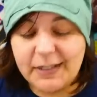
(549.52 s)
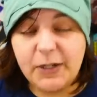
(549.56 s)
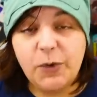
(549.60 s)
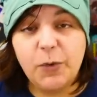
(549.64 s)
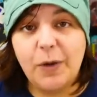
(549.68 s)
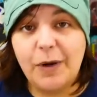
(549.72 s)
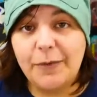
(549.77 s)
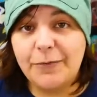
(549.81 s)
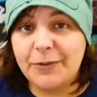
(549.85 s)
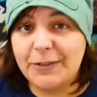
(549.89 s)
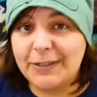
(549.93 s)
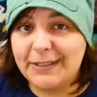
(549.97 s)

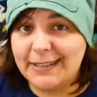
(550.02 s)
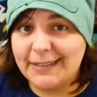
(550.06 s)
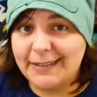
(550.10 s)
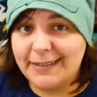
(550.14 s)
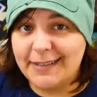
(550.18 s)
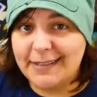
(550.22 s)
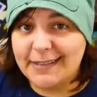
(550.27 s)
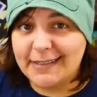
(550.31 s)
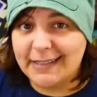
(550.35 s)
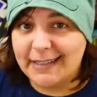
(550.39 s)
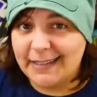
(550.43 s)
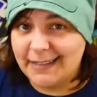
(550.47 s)
whoever did
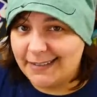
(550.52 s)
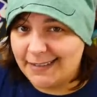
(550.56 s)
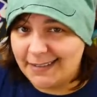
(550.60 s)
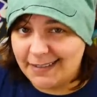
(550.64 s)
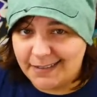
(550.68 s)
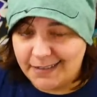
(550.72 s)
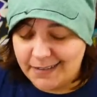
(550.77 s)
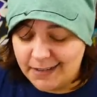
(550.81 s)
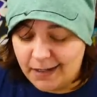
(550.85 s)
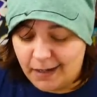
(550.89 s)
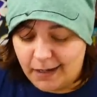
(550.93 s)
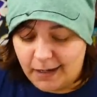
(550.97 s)
this kit
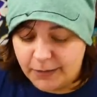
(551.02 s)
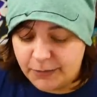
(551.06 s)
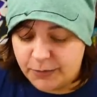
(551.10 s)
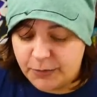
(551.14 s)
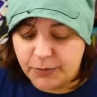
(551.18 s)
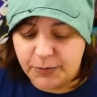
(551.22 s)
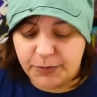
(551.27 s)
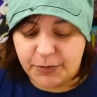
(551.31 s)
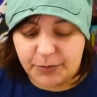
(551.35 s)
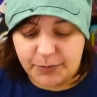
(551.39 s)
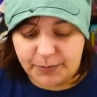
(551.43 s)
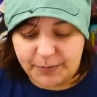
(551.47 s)
did not
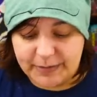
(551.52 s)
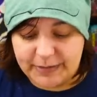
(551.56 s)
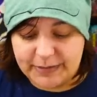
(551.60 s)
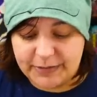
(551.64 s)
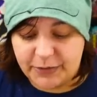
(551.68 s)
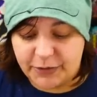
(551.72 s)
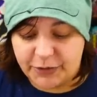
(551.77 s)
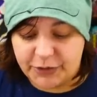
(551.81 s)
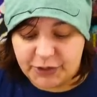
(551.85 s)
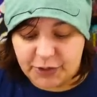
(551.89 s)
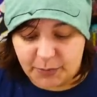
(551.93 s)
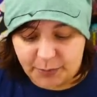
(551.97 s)
do their
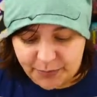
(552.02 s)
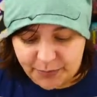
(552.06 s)
research